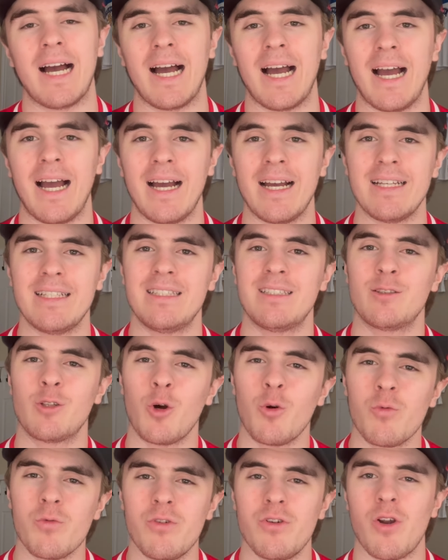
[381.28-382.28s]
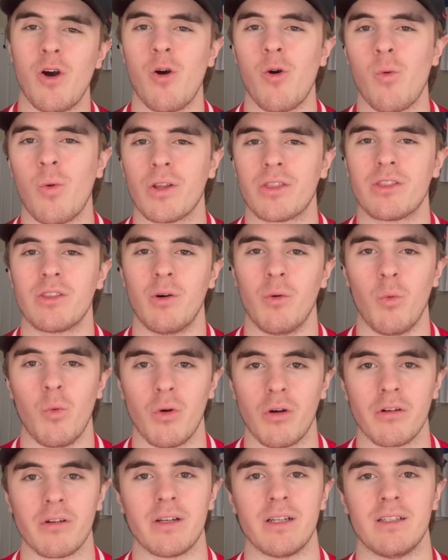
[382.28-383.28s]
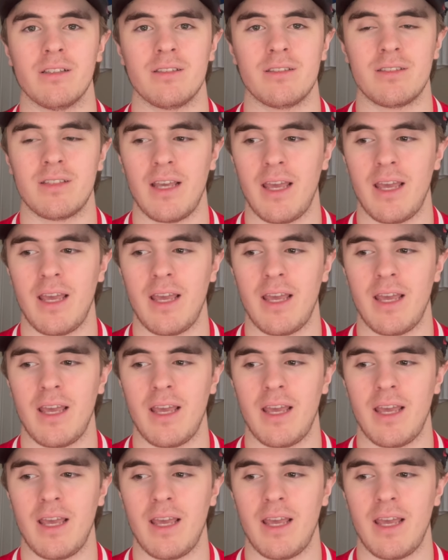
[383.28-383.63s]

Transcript: I don't know what the word is.